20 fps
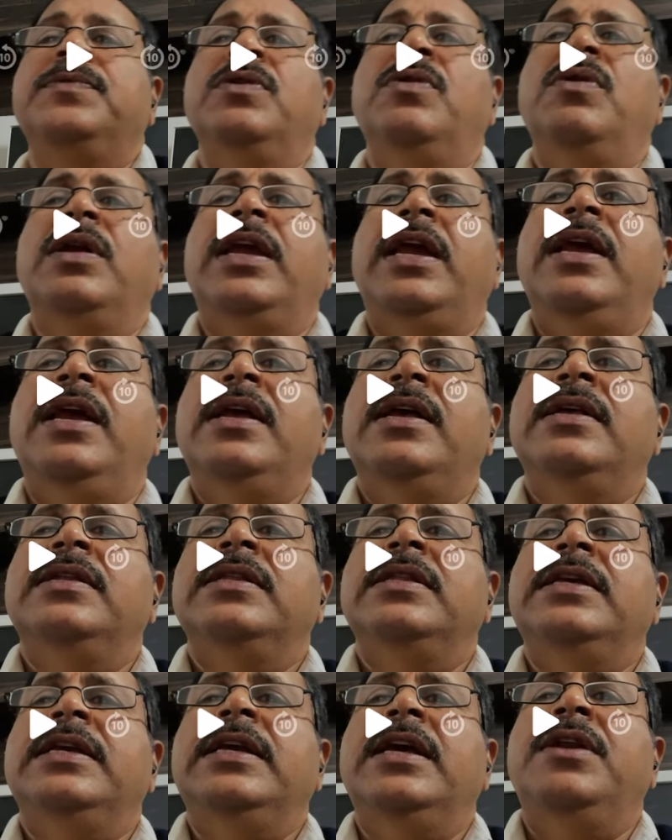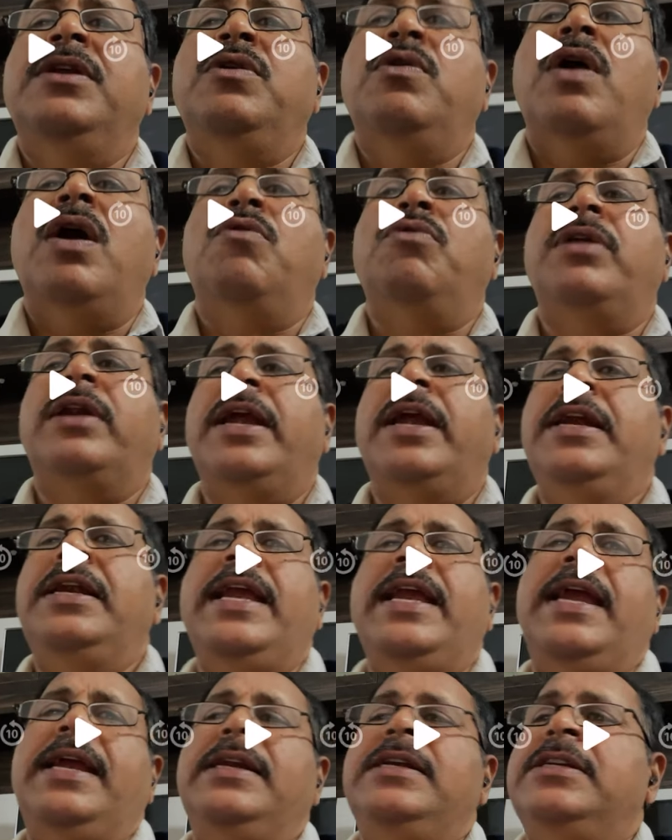Okay, here you have to write
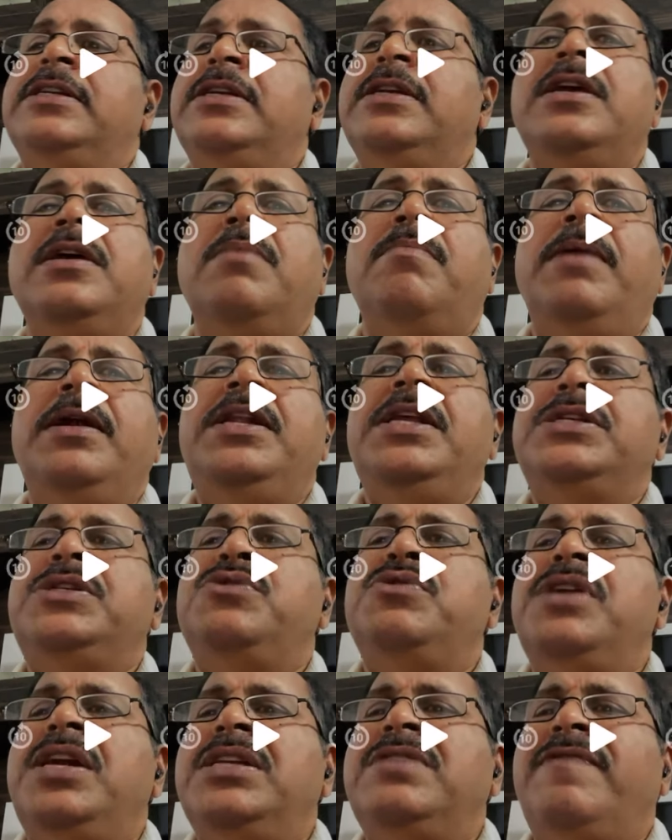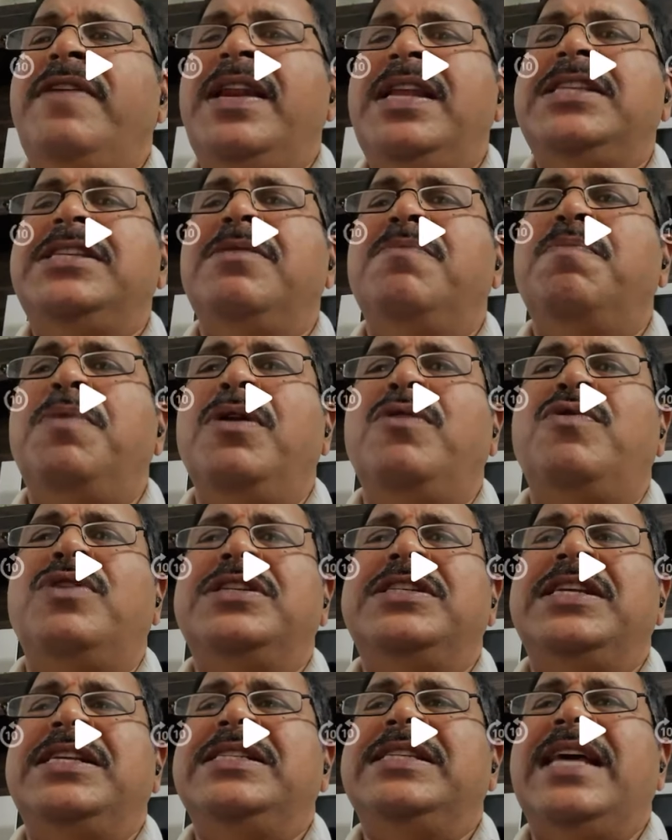8. My dear students, very simple
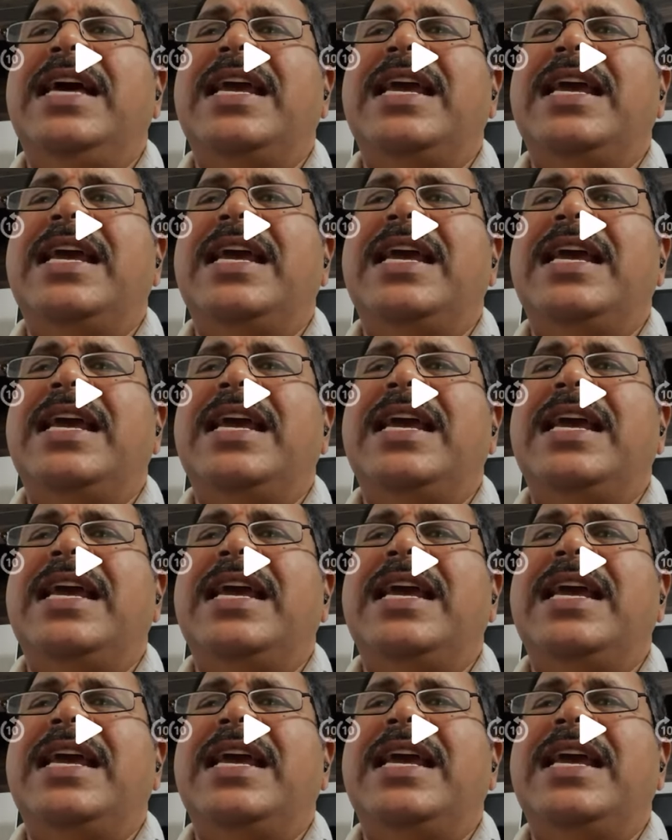questions they are